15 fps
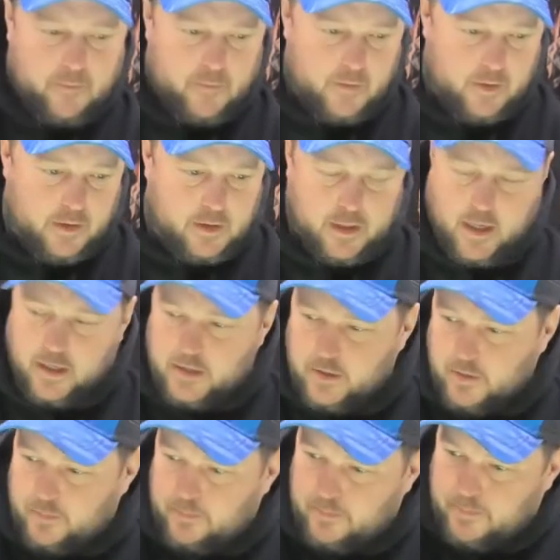These guys
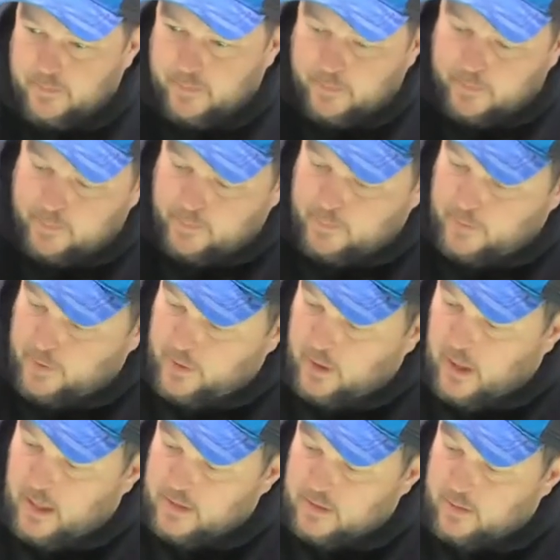are pretty
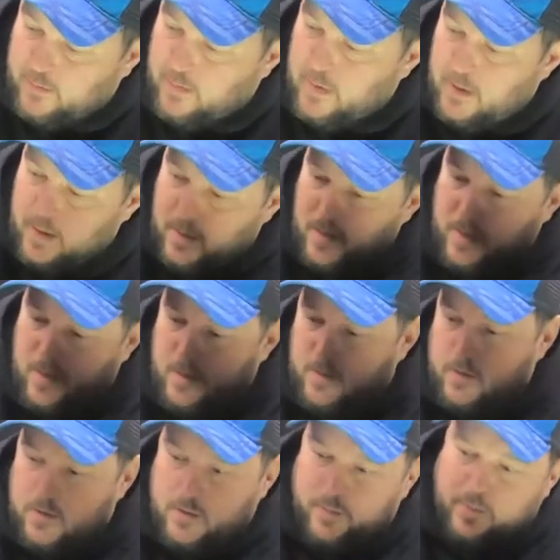awesome.
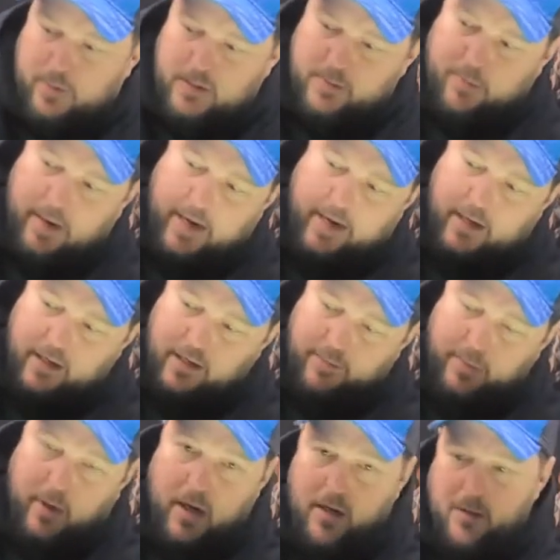There's a spike on the
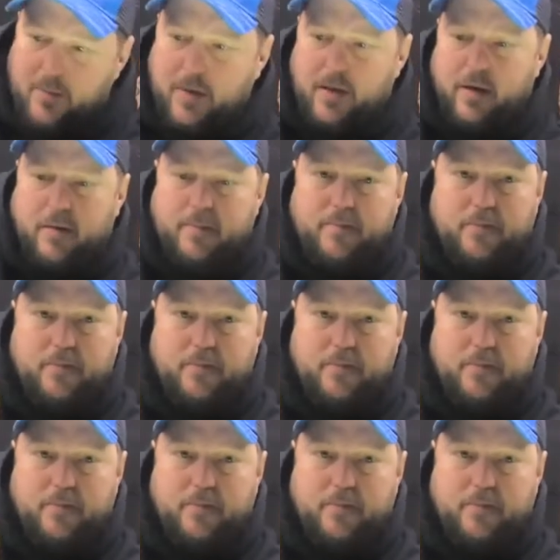bottom here,